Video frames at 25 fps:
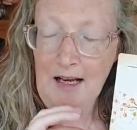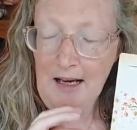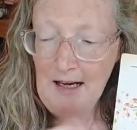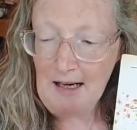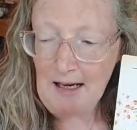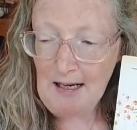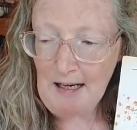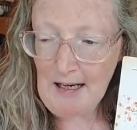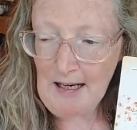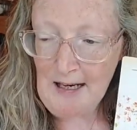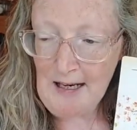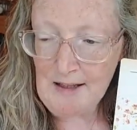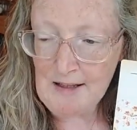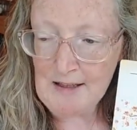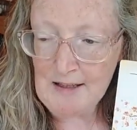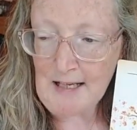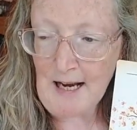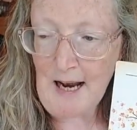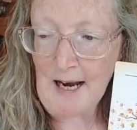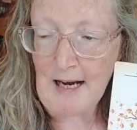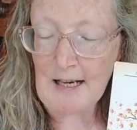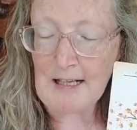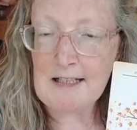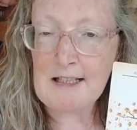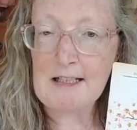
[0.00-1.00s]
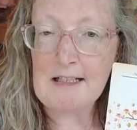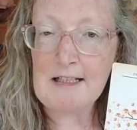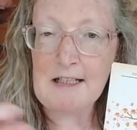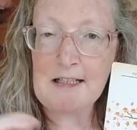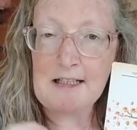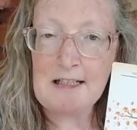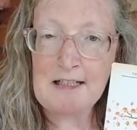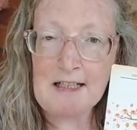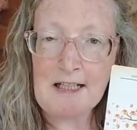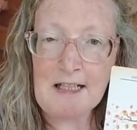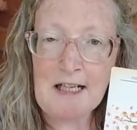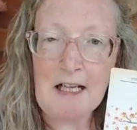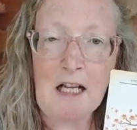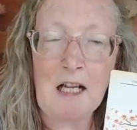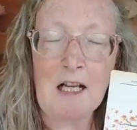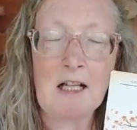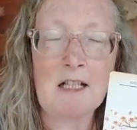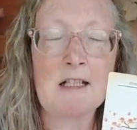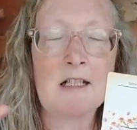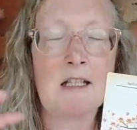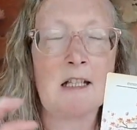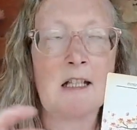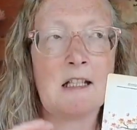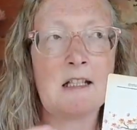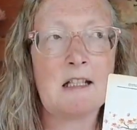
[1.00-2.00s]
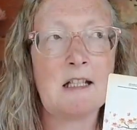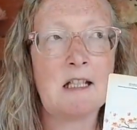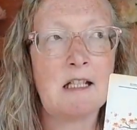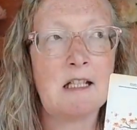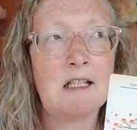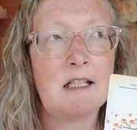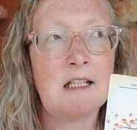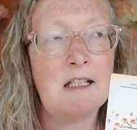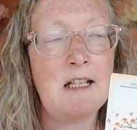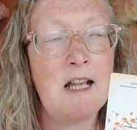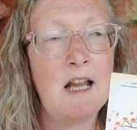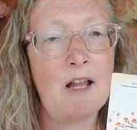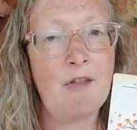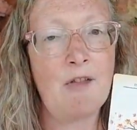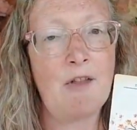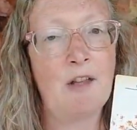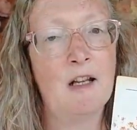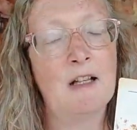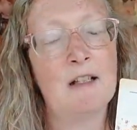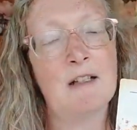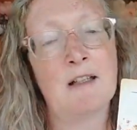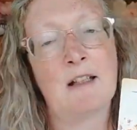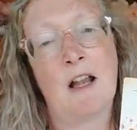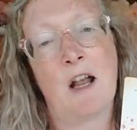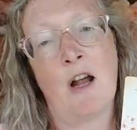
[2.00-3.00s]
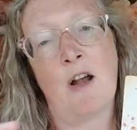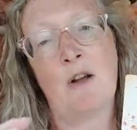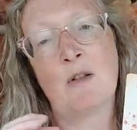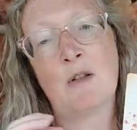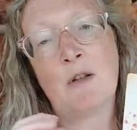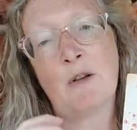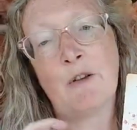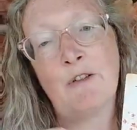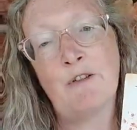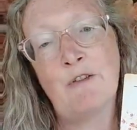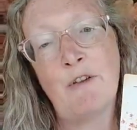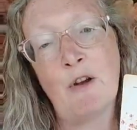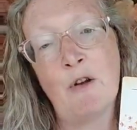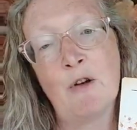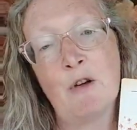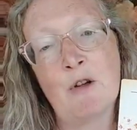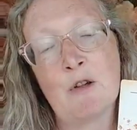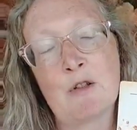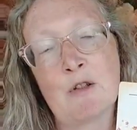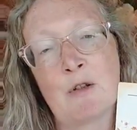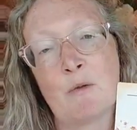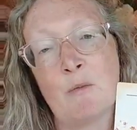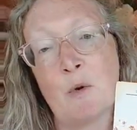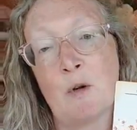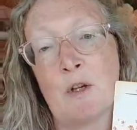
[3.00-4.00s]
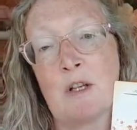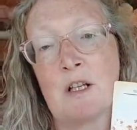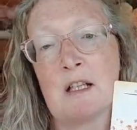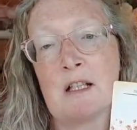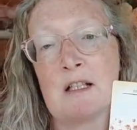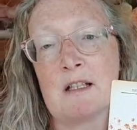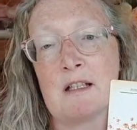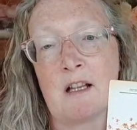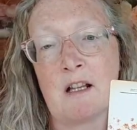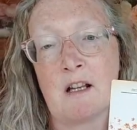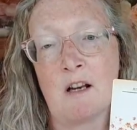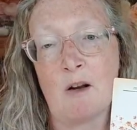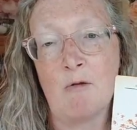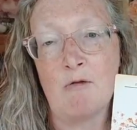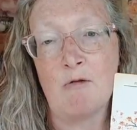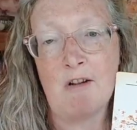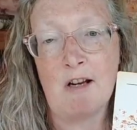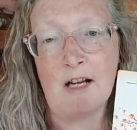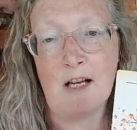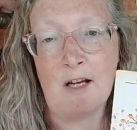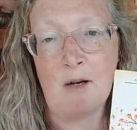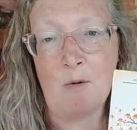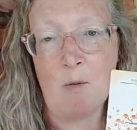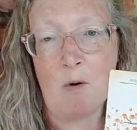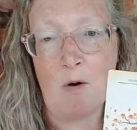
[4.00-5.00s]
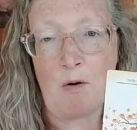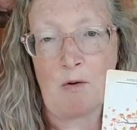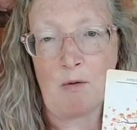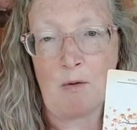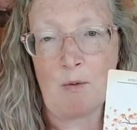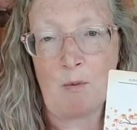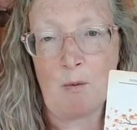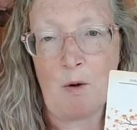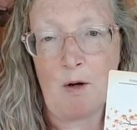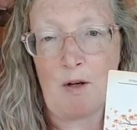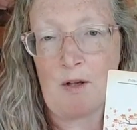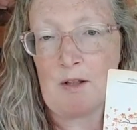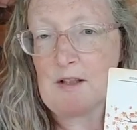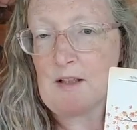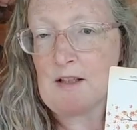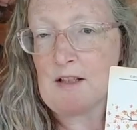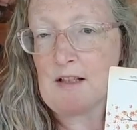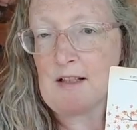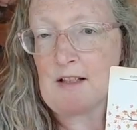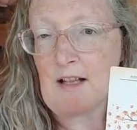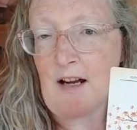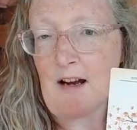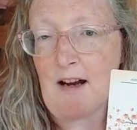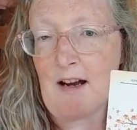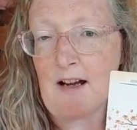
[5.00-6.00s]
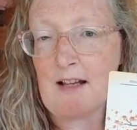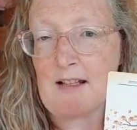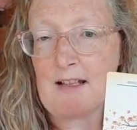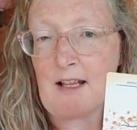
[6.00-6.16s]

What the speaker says: clear the decks, to declutter, to let things go, to focus on what it is that I really want and what desire.